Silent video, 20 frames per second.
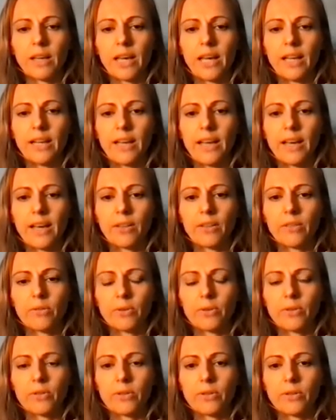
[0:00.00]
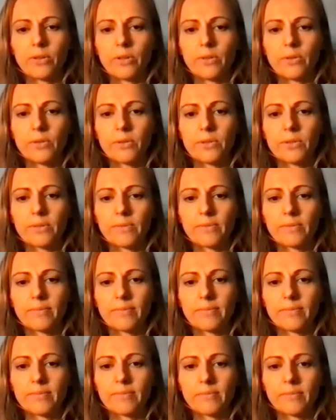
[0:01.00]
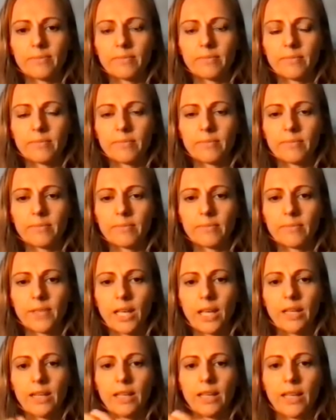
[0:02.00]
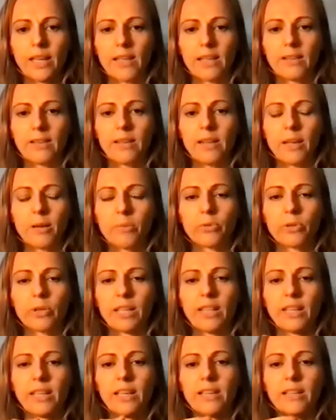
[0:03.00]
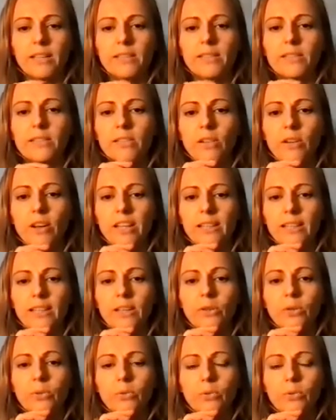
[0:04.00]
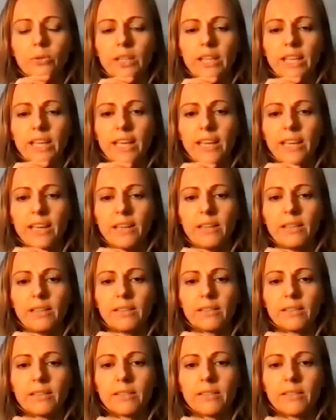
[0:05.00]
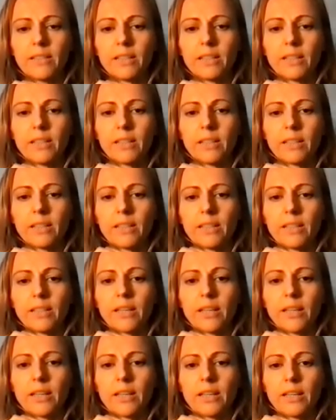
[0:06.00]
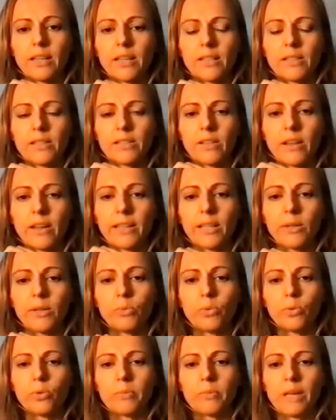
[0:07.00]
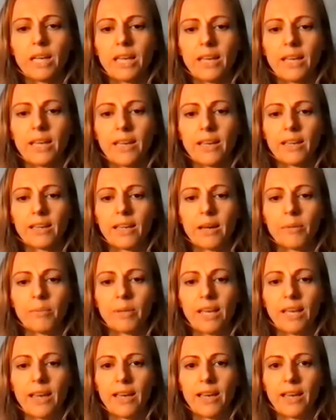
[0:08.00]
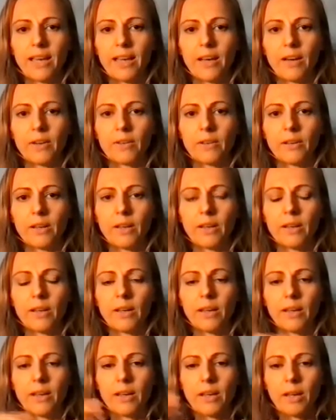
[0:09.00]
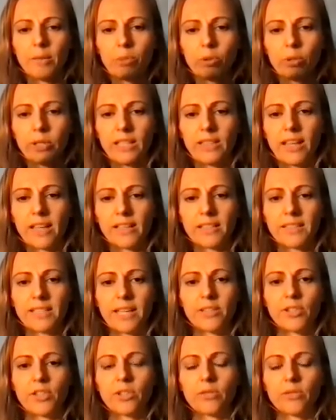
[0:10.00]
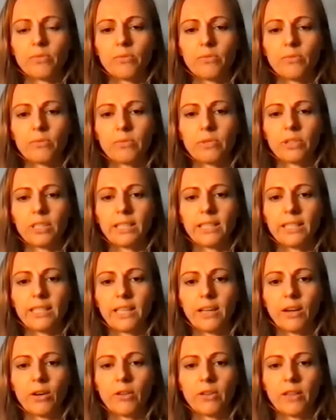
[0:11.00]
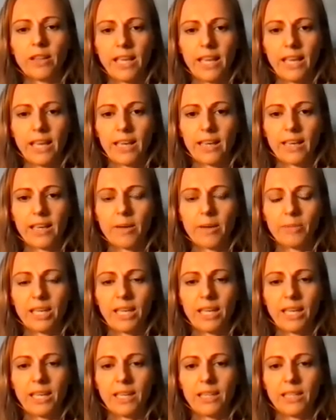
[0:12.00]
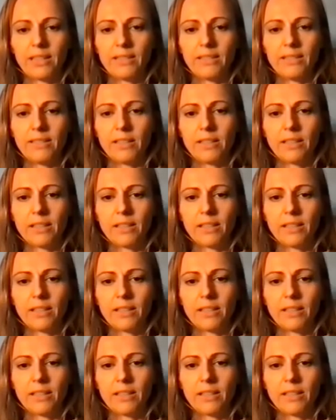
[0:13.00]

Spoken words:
and out through the nose. And again, breathing in slightly cooler air and slightly warmer air coming out, and putting that attention really on the air coming in